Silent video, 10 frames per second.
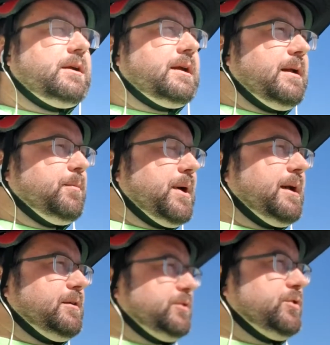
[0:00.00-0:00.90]
And
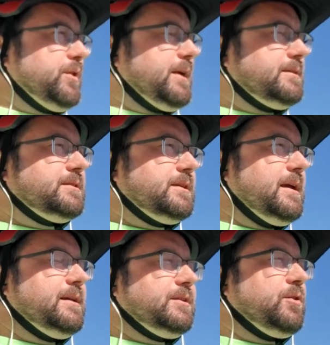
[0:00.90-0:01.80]
my endurance
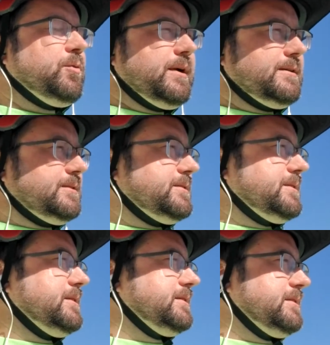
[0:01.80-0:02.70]
increased.